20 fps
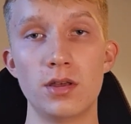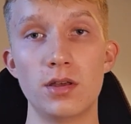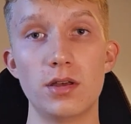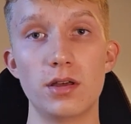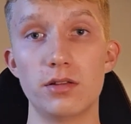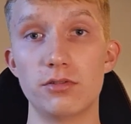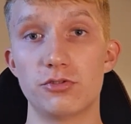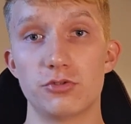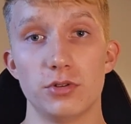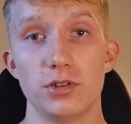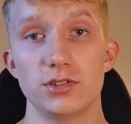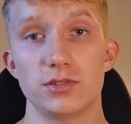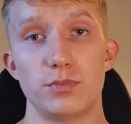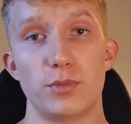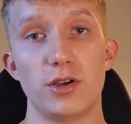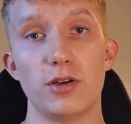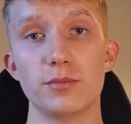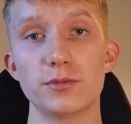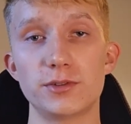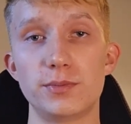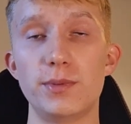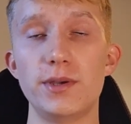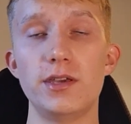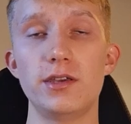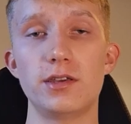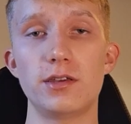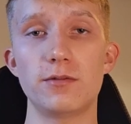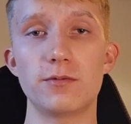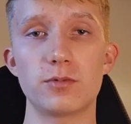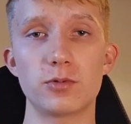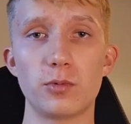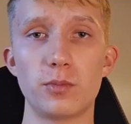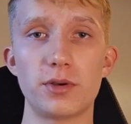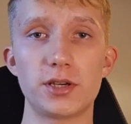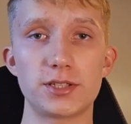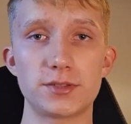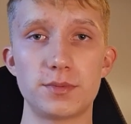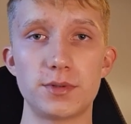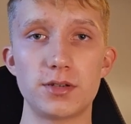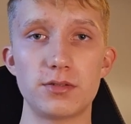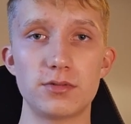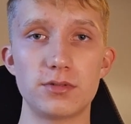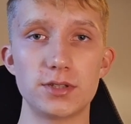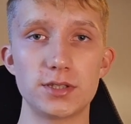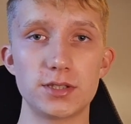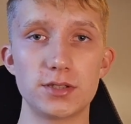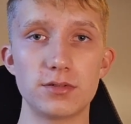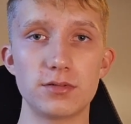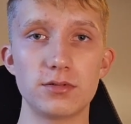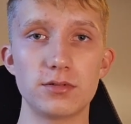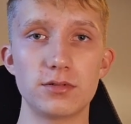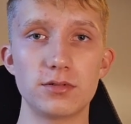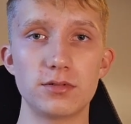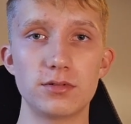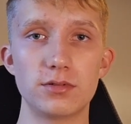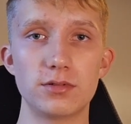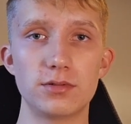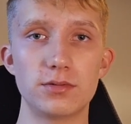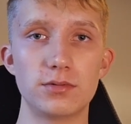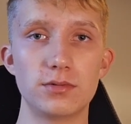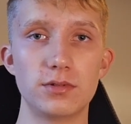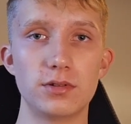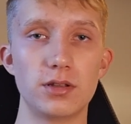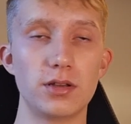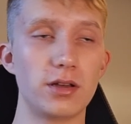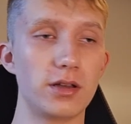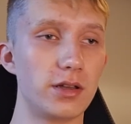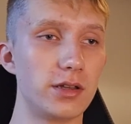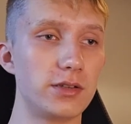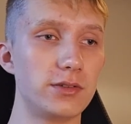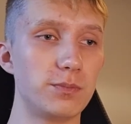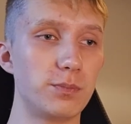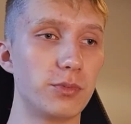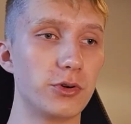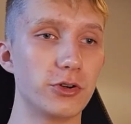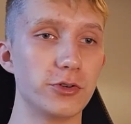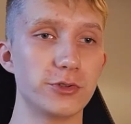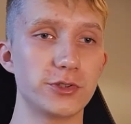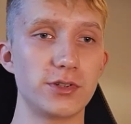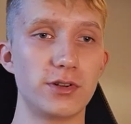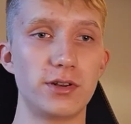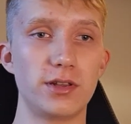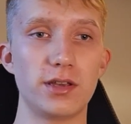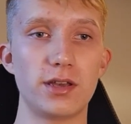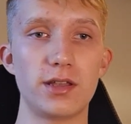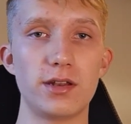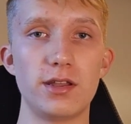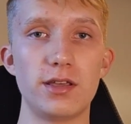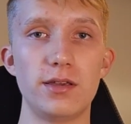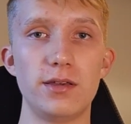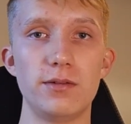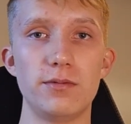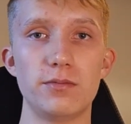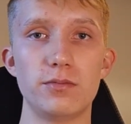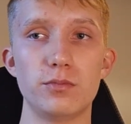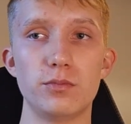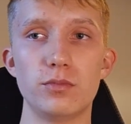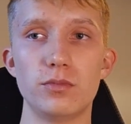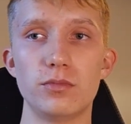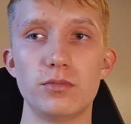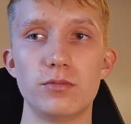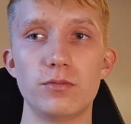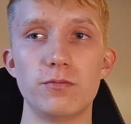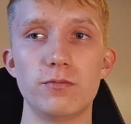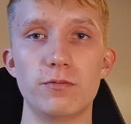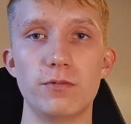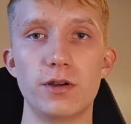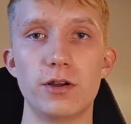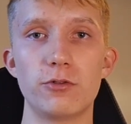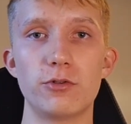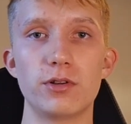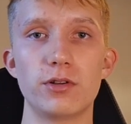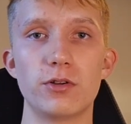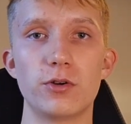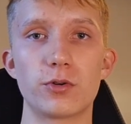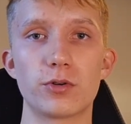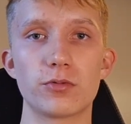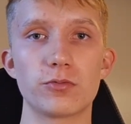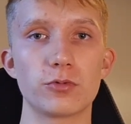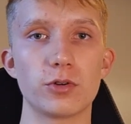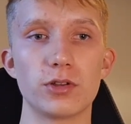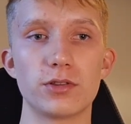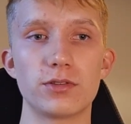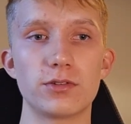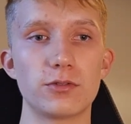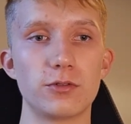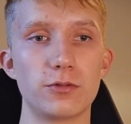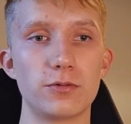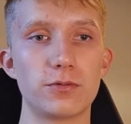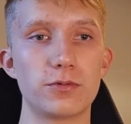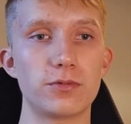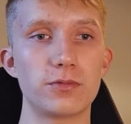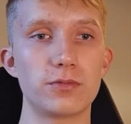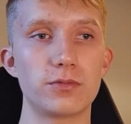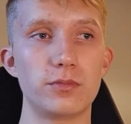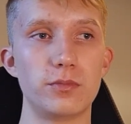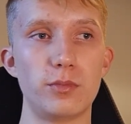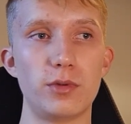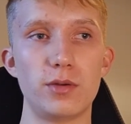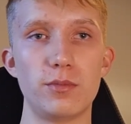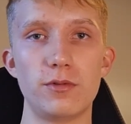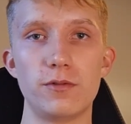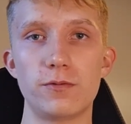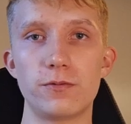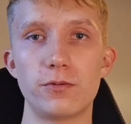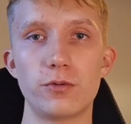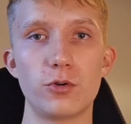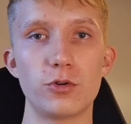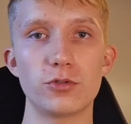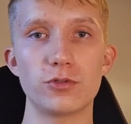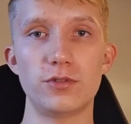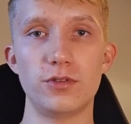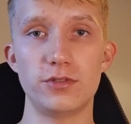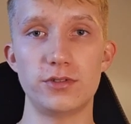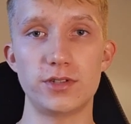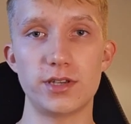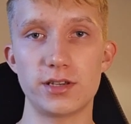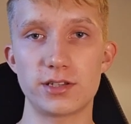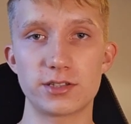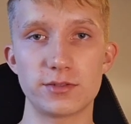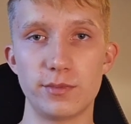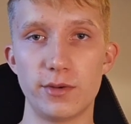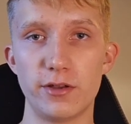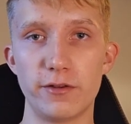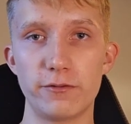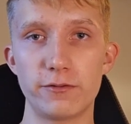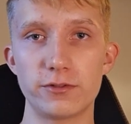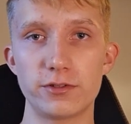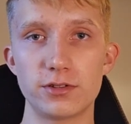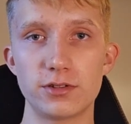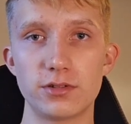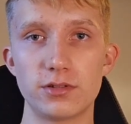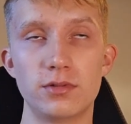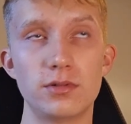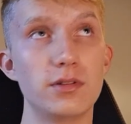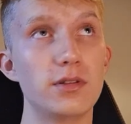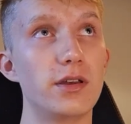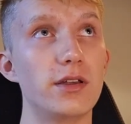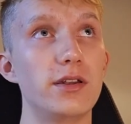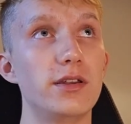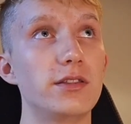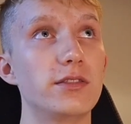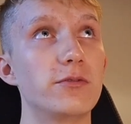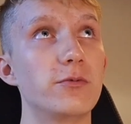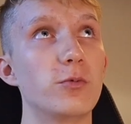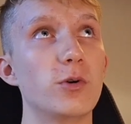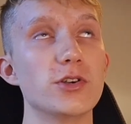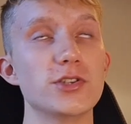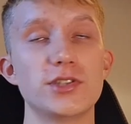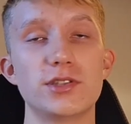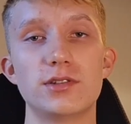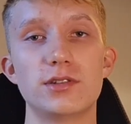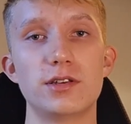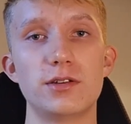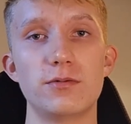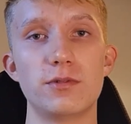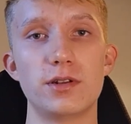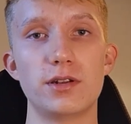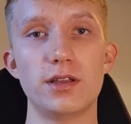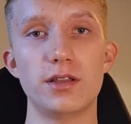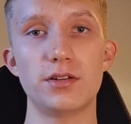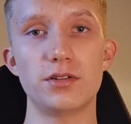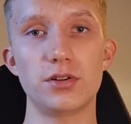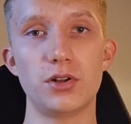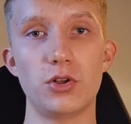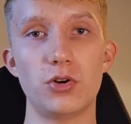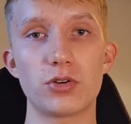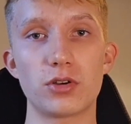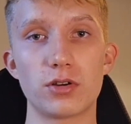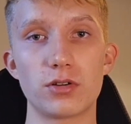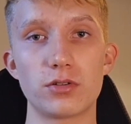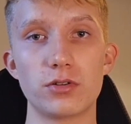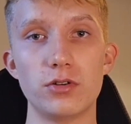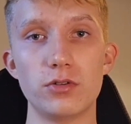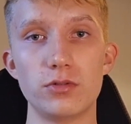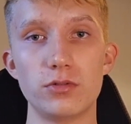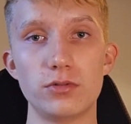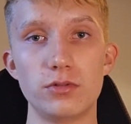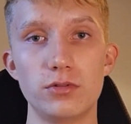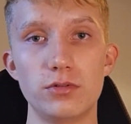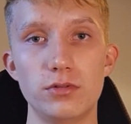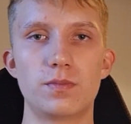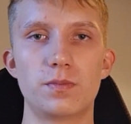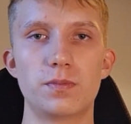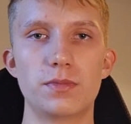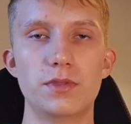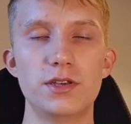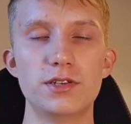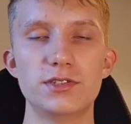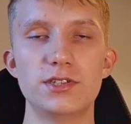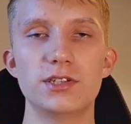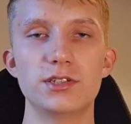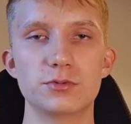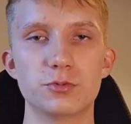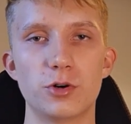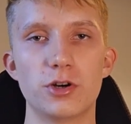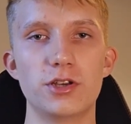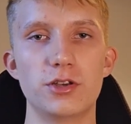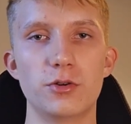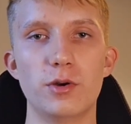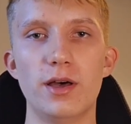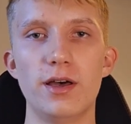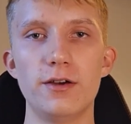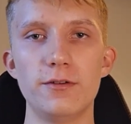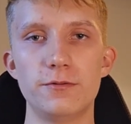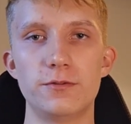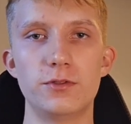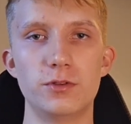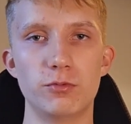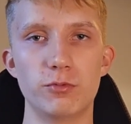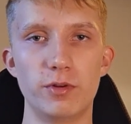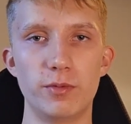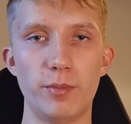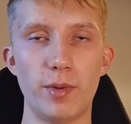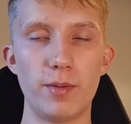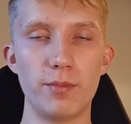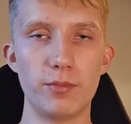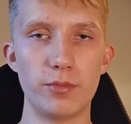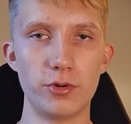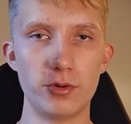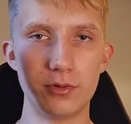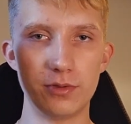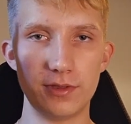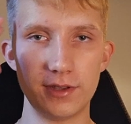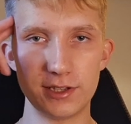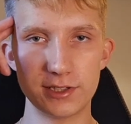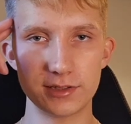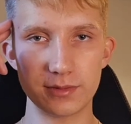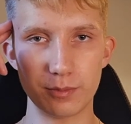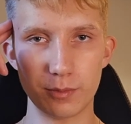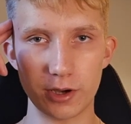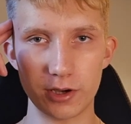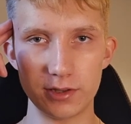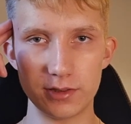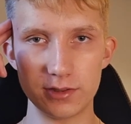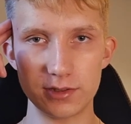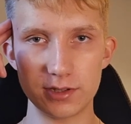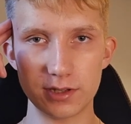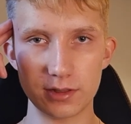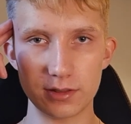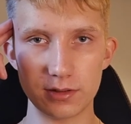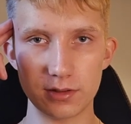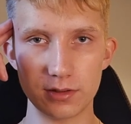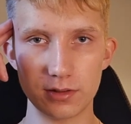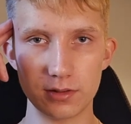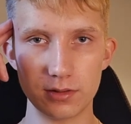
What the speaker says: And trust me, I'm speaking from experience here. I personally had a very long rut of maybe 4 to 6 months, and it wasn't even that long ago. This is why you have to remember this mindset